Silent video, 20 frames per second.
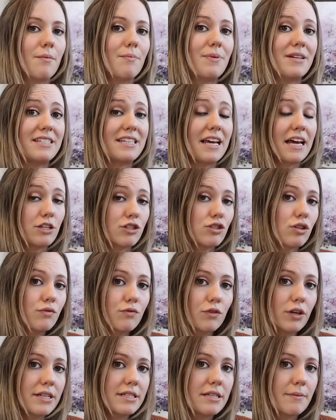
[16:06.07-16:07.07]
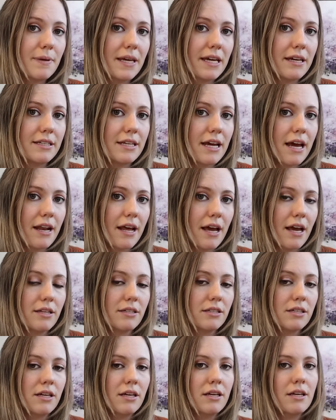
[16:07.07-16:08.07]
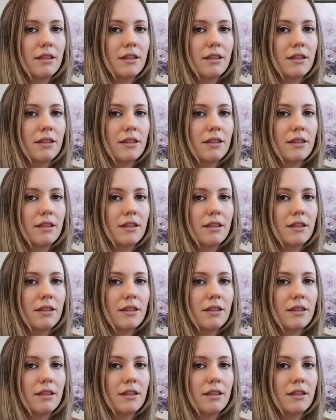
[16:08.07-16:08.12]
potential for it to be a dead end,